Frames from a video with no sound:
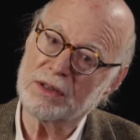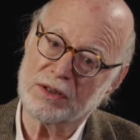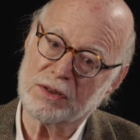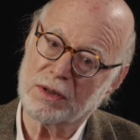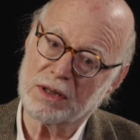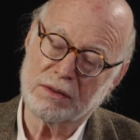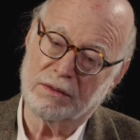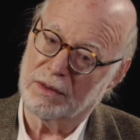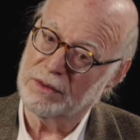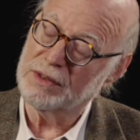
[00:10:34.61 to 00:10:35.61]

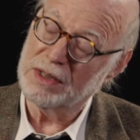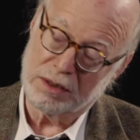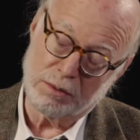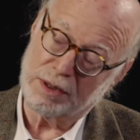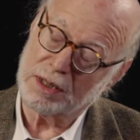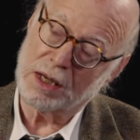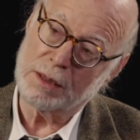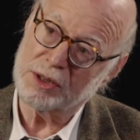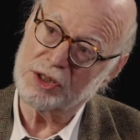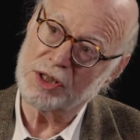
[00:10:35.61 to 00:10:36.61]
destructive of dealing with
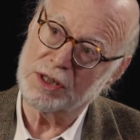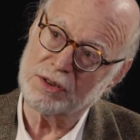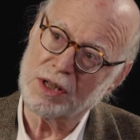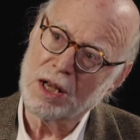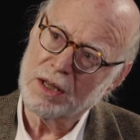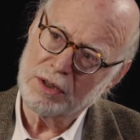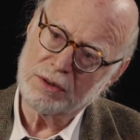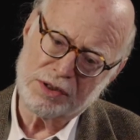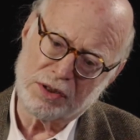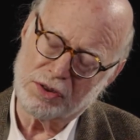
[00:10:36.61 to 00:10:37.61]
climate change. There
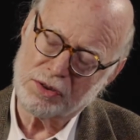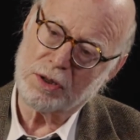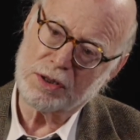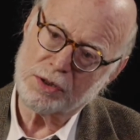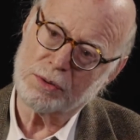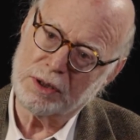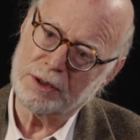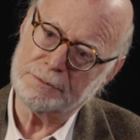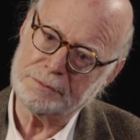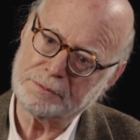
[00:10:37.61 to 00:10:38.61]
is a
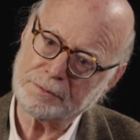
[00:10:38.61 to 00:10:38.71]
structural,